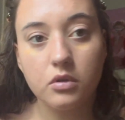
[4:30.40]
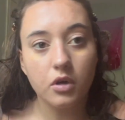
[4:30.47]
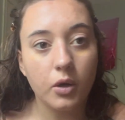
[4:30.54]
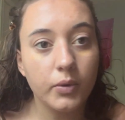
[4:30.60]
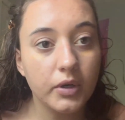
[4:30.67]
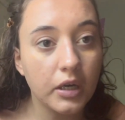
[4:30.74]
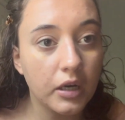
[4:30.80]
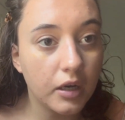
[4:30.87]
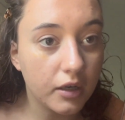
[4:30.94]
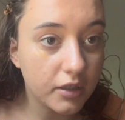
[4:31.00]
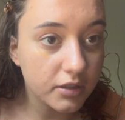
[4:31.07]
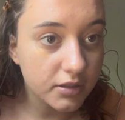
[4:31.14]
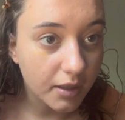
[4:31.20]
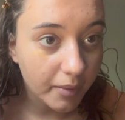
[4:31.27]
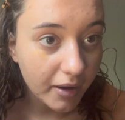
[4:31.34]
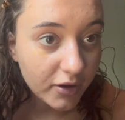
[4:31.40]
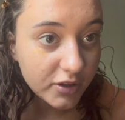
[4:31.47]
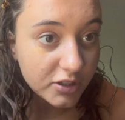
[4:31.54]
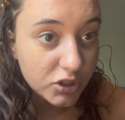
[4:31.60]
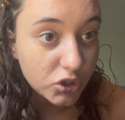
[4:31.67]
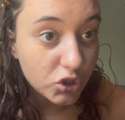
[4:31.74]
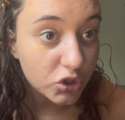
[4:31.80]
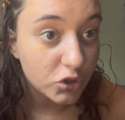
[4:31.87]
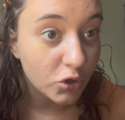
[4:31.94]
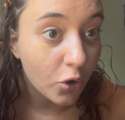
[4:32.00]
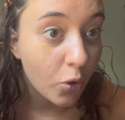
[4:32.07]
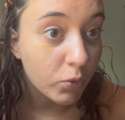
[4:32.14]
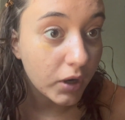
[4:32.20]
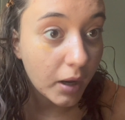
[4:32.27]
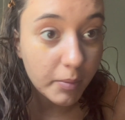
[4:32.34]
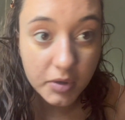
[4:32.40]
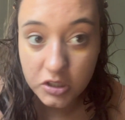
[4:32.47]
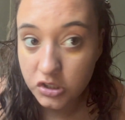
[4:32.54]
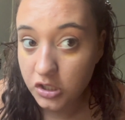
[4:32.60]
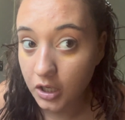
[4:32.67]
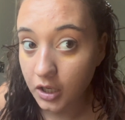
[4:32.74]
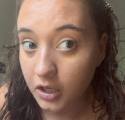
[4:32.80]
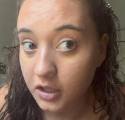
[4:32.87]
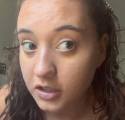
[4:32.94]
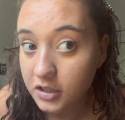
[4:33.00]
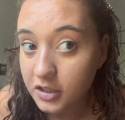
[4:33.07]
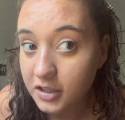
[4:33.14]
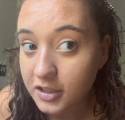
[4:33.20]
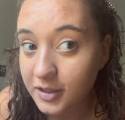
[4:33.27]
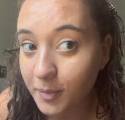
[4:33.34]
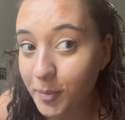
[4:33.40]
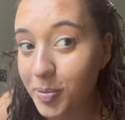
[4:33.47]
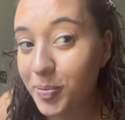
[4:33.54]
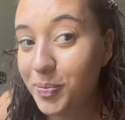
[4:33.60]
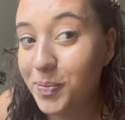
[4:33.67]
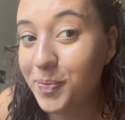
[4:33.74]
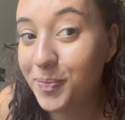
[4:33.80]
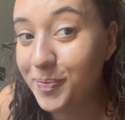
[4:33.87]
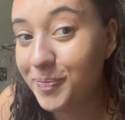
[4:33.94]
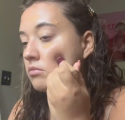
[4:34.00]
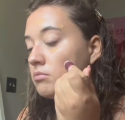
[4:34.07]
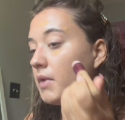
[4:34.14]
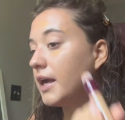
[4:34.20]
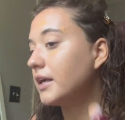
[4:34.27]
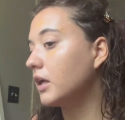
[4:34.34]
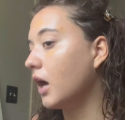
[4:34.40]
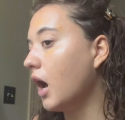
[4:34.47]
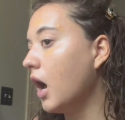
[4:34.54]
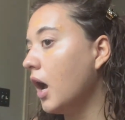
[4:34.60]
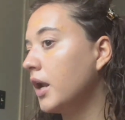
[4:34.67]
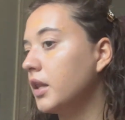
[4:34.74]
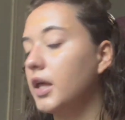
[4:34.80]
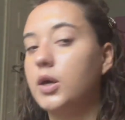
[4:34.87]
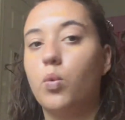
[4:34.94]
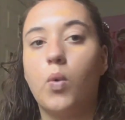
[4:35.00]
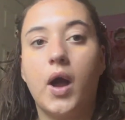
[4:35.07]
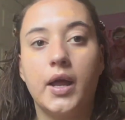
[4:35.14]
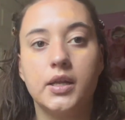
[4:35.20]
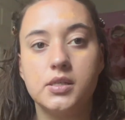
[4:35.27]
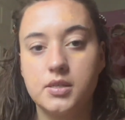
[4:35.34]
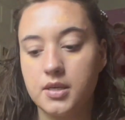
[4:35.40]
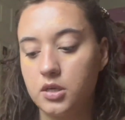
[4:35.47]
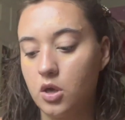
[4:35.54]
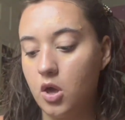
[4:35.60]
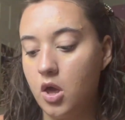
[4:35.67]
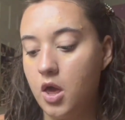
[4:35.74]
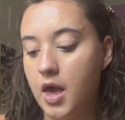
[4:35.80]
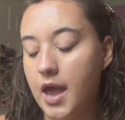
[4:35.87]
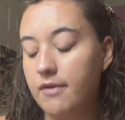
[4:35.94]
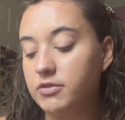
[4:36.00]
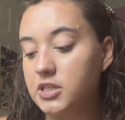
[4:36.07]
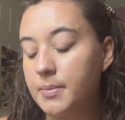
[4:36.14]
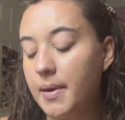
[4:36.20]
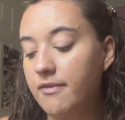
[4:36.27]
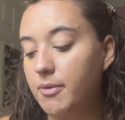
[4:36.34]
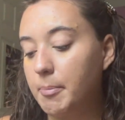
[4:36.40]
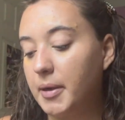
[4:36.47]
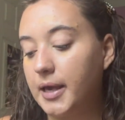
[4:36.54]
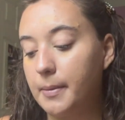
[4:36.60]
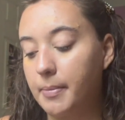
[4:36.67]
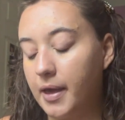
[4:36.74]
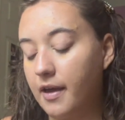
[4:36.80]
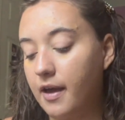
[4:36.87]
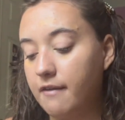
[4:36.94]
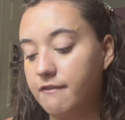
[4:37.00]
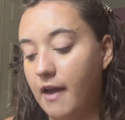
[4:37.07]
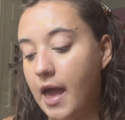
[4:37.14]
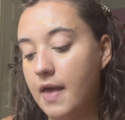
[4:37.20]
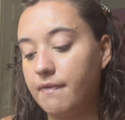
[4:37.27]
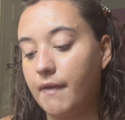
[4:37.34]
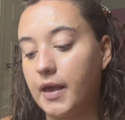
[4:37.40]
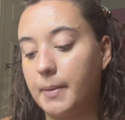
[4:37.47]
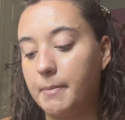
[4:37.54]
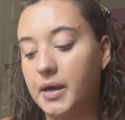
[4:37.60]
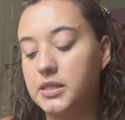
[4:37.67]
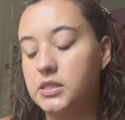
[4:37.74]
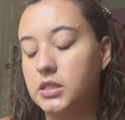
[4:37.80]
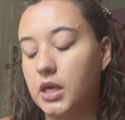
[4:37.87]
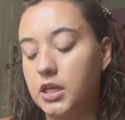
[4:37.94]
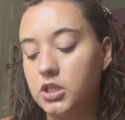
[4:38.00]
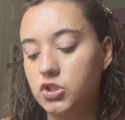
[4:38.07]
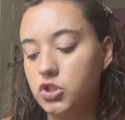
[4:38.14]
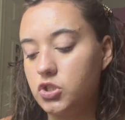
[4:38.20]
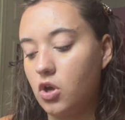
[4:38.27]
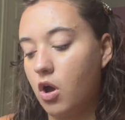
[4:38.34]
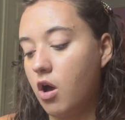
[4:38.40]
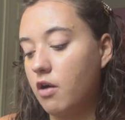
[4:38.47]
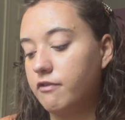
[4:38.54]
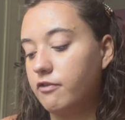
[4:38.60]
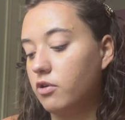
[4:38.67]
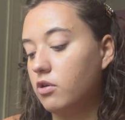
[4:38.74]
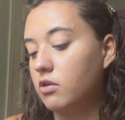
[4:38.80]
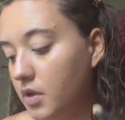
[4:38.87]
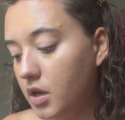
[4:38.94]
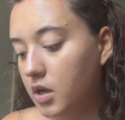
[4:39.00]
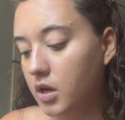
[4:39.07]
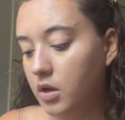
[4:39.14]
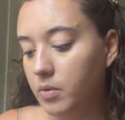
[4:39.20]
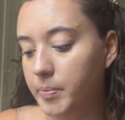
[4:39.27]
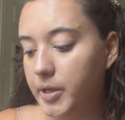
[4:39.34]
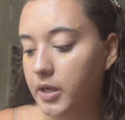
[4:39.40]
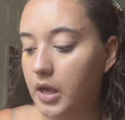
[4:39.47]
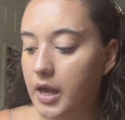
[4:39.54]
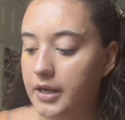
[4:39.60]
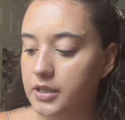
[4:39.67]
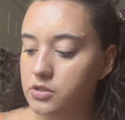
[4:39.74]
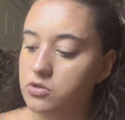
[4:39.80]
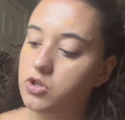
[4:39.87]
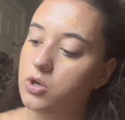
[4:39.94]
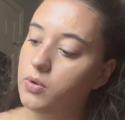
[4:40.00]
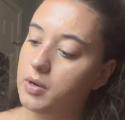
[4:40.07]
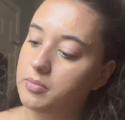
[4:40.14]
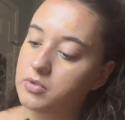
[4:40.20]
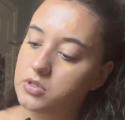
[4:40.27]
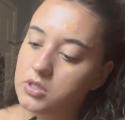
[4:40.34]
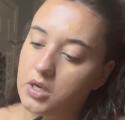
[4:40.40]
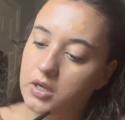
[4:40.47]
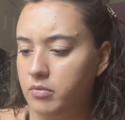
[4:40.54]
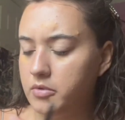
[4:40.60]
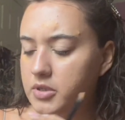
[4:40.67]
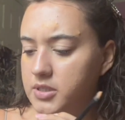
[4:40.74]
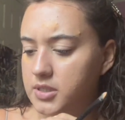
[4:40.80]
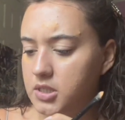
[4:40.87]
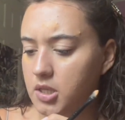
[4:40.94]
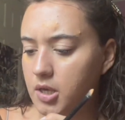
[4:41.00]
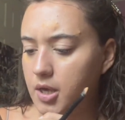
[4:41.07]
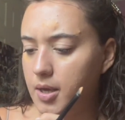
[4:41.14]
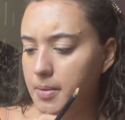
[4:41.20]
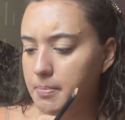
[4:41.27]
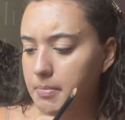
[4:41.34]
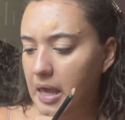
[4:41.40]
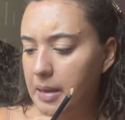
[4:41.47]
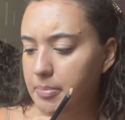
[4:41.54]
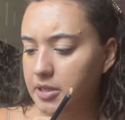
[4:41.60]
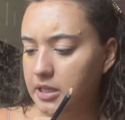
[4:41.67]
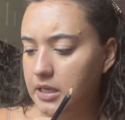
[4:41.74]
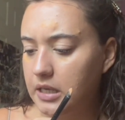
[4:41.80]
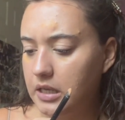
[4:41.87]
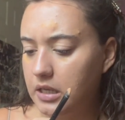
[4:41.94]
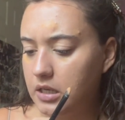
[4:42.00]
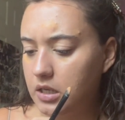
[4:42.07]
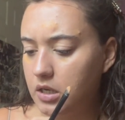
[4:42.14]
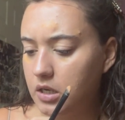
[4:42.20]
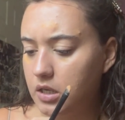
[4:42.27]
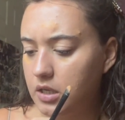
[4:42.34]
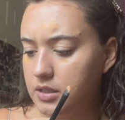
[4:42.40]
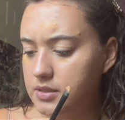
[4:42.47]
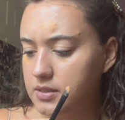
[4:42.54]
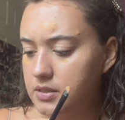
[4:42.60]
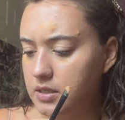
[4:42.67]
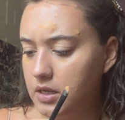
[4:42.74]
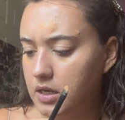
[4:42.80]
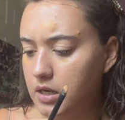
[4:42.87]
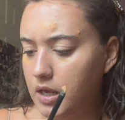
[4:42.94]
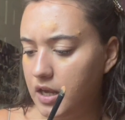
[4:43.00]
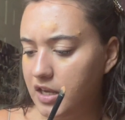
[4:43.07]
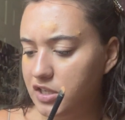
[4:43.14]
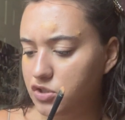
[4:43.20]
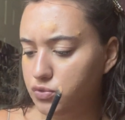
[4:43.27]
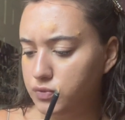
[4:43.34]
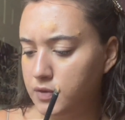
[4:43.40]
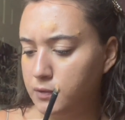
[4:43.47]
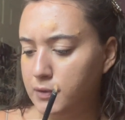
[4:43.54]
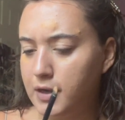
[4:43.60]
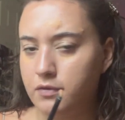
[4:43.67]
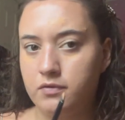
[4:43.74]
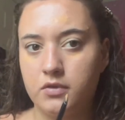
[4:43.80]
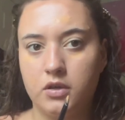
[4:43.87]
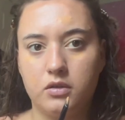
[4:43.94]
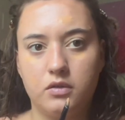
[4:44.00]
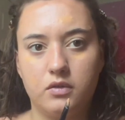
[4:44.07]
Are we not going to talk about how this is so not my shade? Oh my god, like why does like every time I have a big event, like my skin is just awful. But I guess I'll show you what I'm using. This is the Maybelline Instant Age Rewind